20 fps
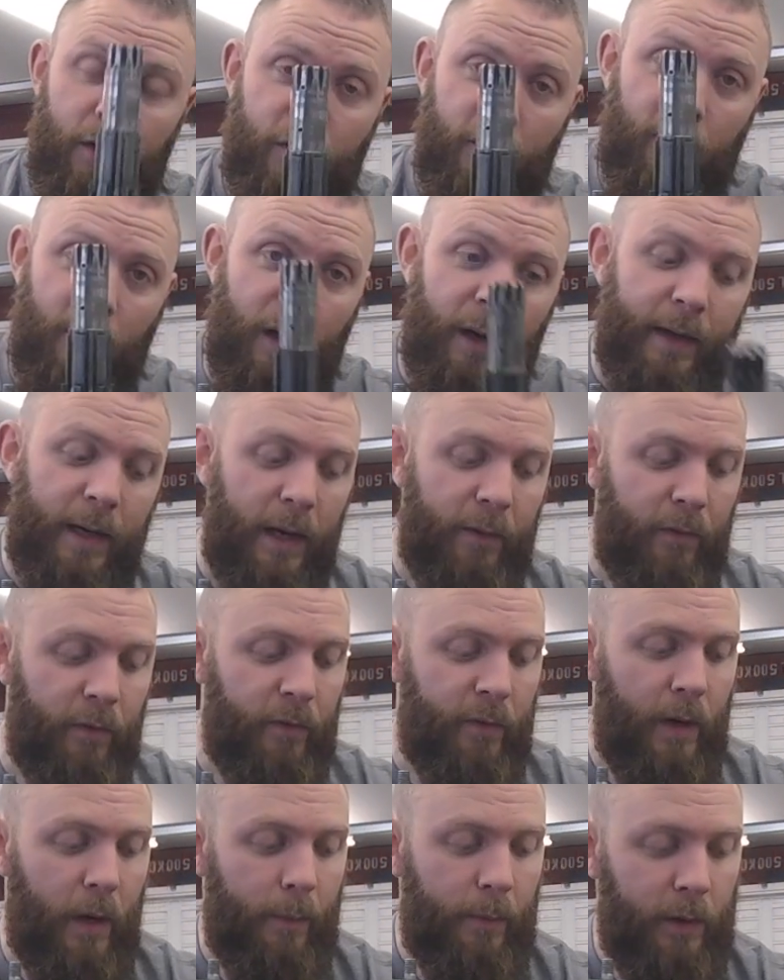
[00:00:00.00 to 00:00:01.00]
to line
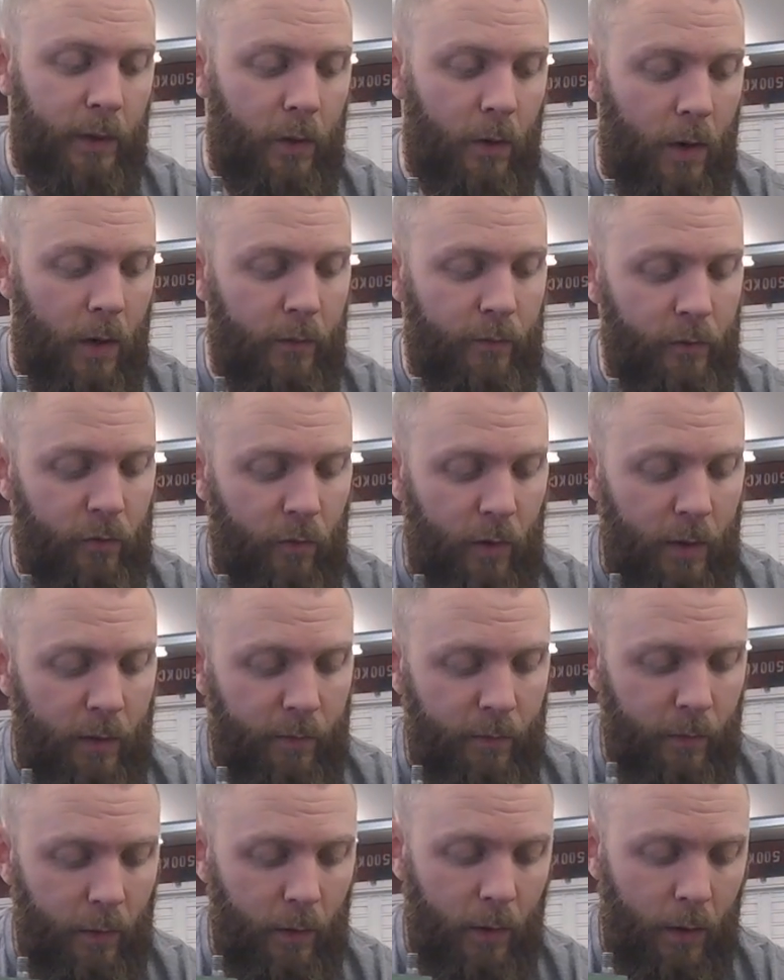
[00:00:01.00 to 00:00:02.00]
everything up in your
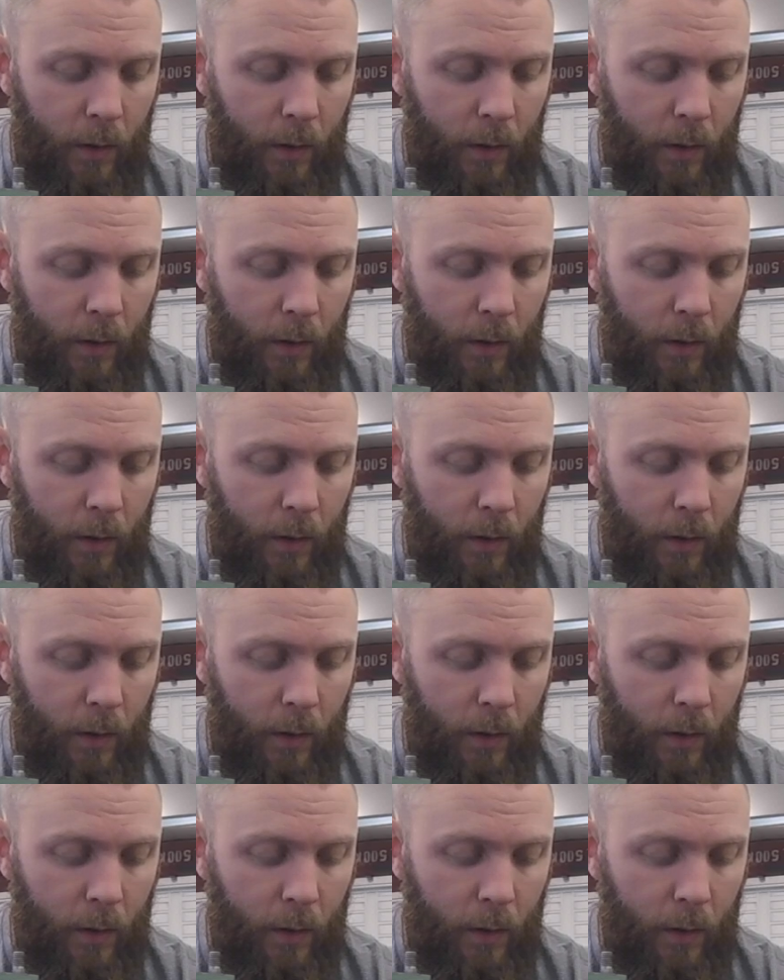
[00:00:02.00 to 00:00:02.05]
overdrive,